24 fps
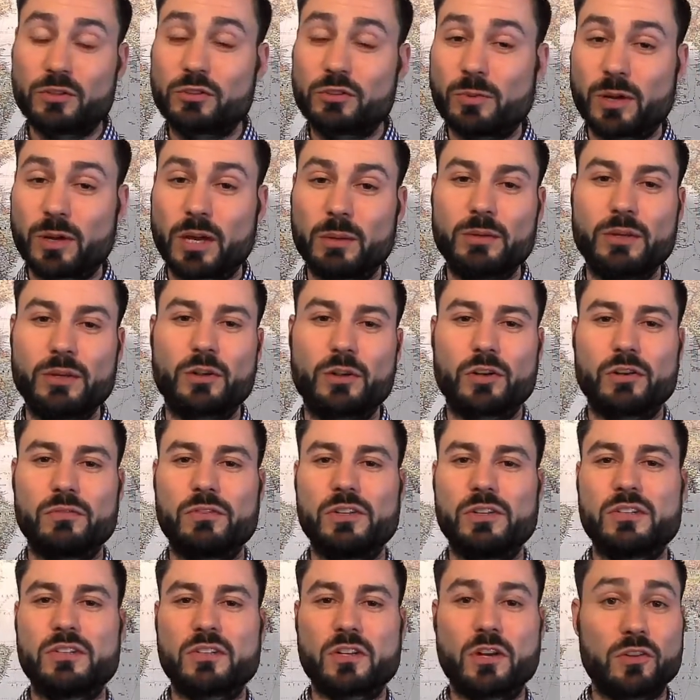You've probably heard of
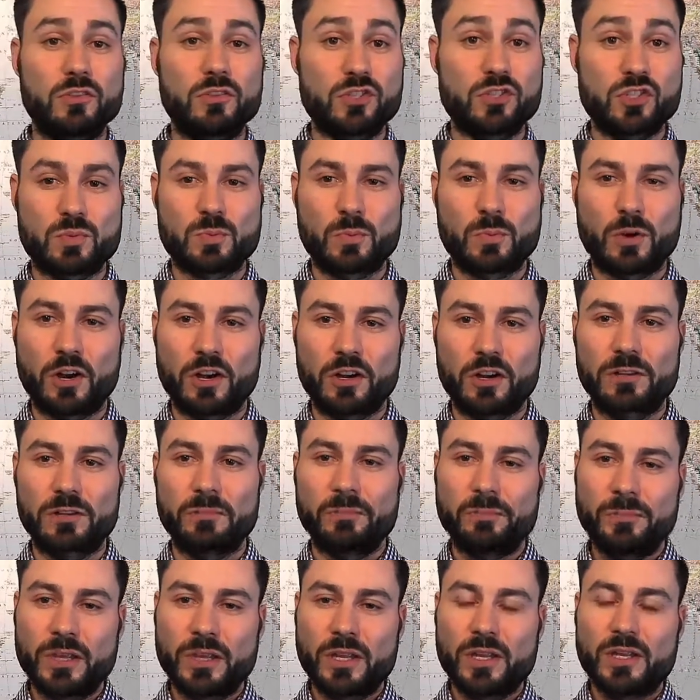it, called SMART,
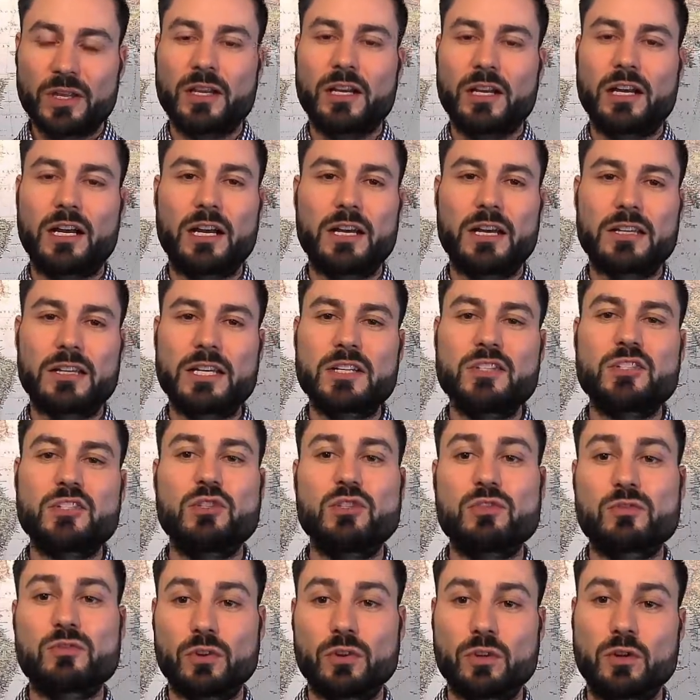and that's
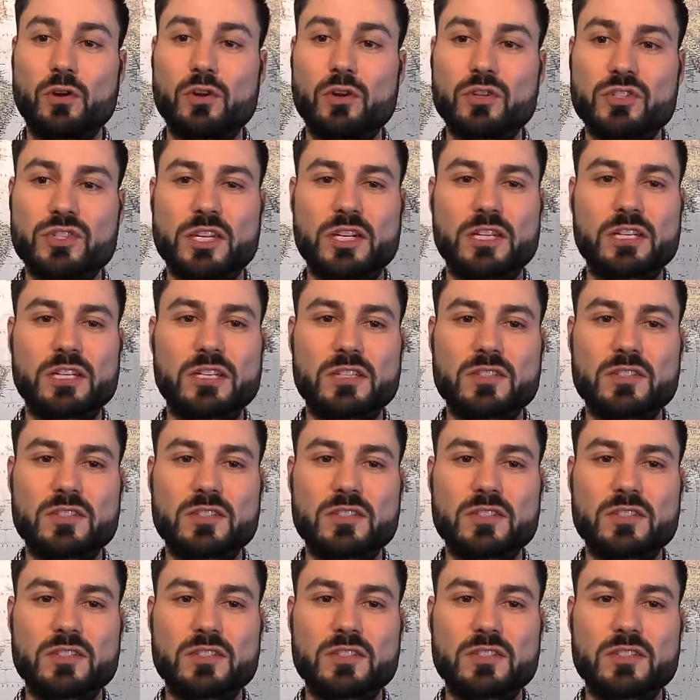used for goal setting.